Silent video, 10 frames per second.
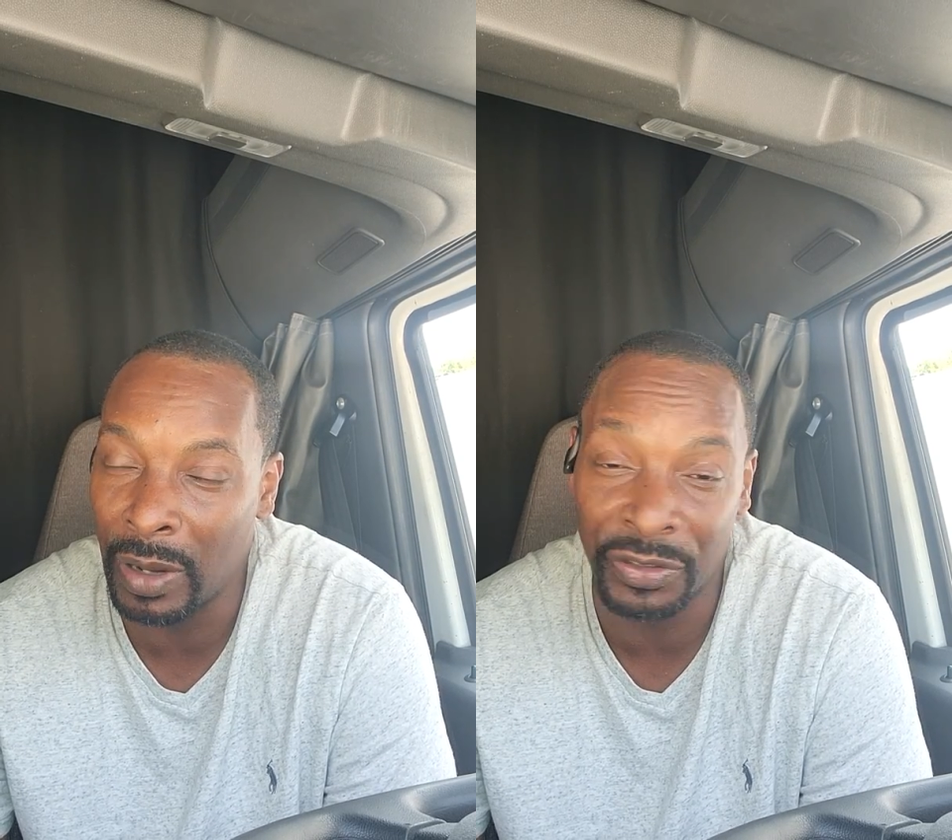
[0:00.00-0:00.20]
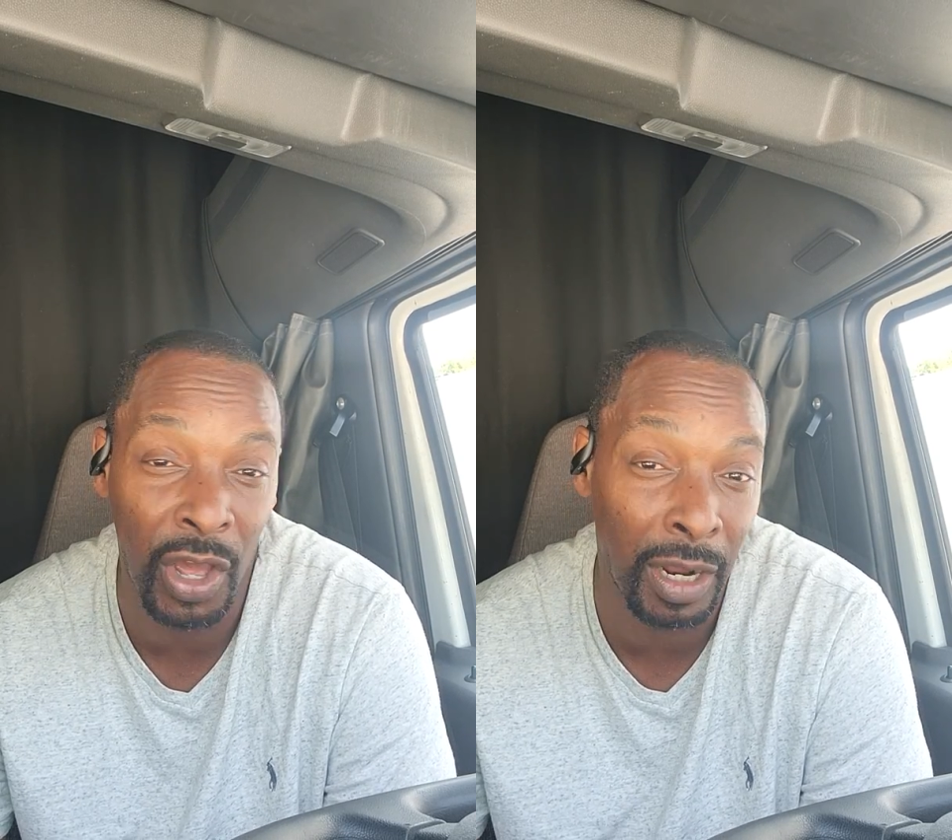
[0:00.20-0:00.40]

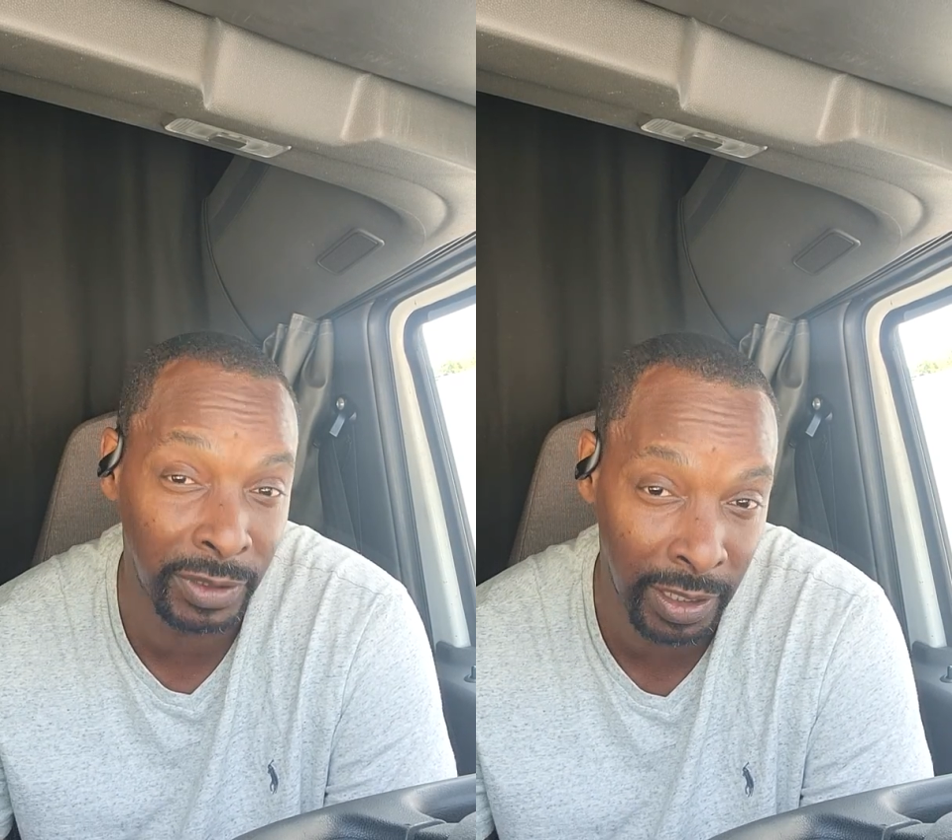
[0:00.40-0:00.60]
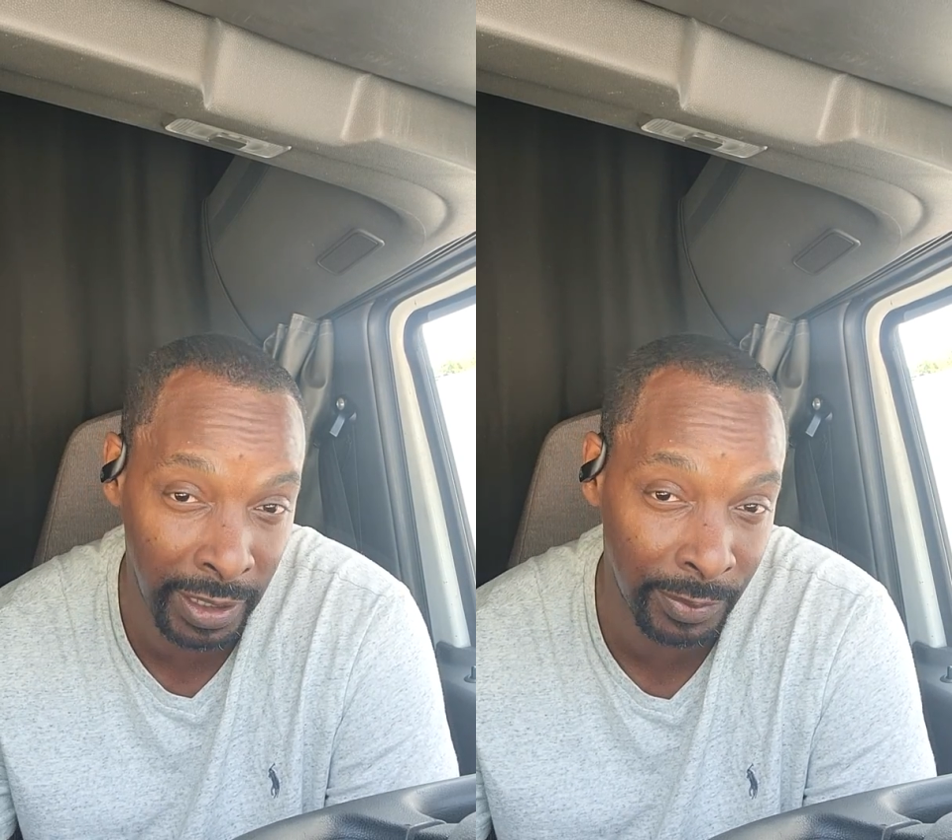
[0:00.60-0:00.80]
I thought I
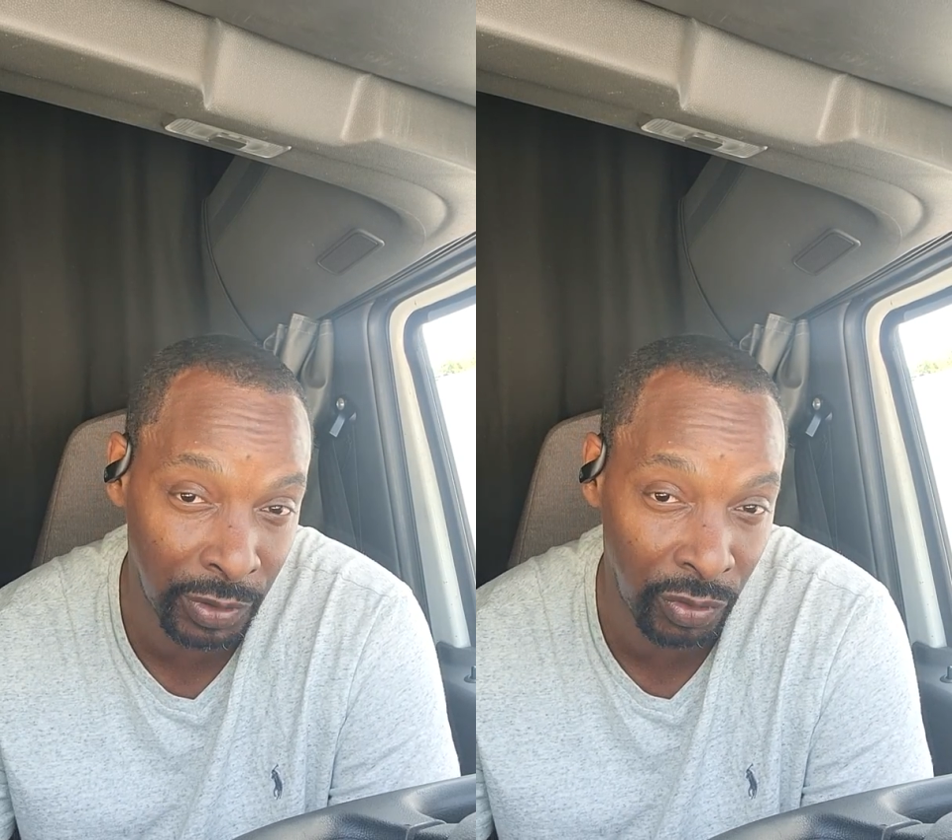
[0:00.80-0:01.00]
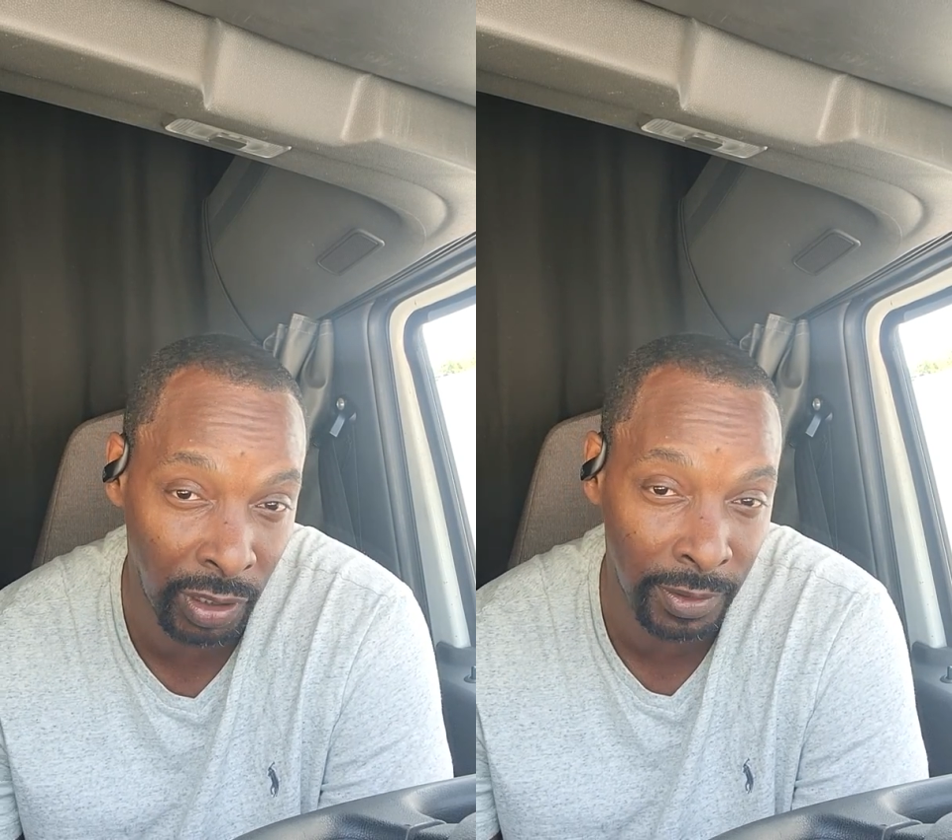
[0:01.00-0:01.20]
was getting an
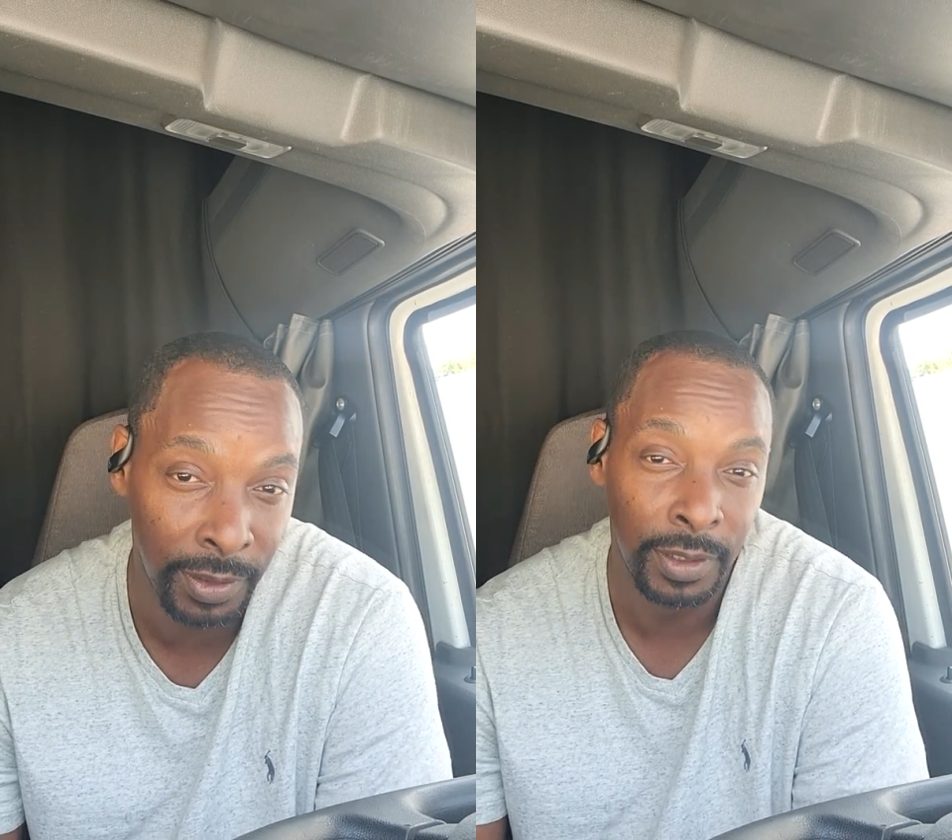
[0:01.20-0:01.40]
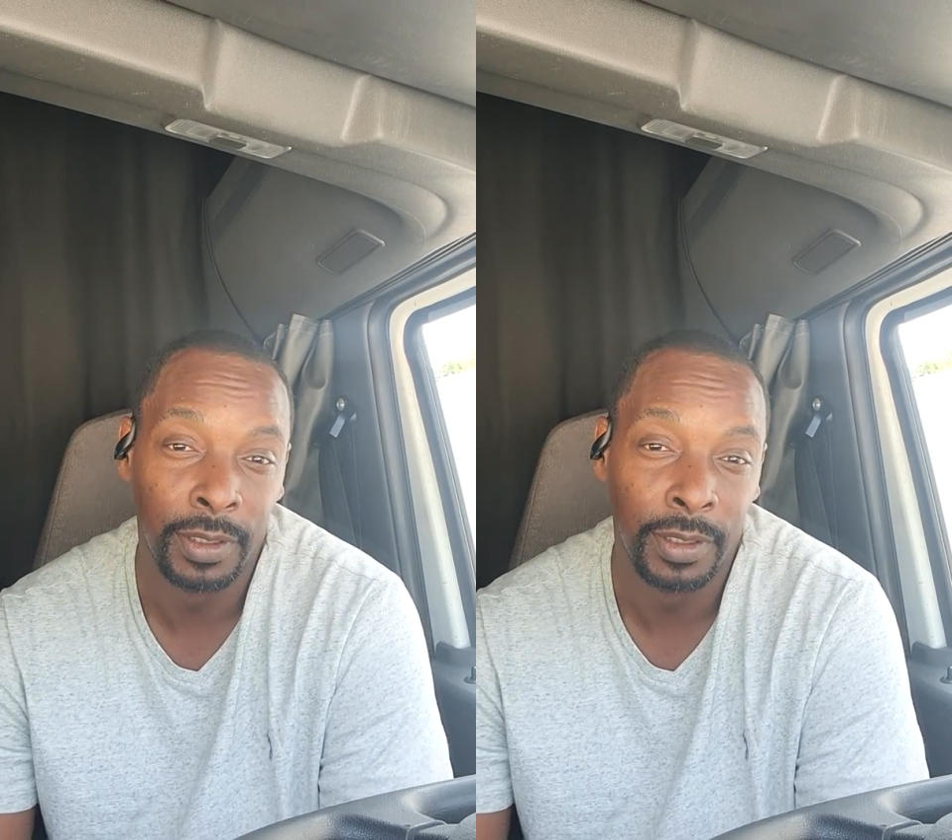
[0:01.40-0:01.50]
empty trailer.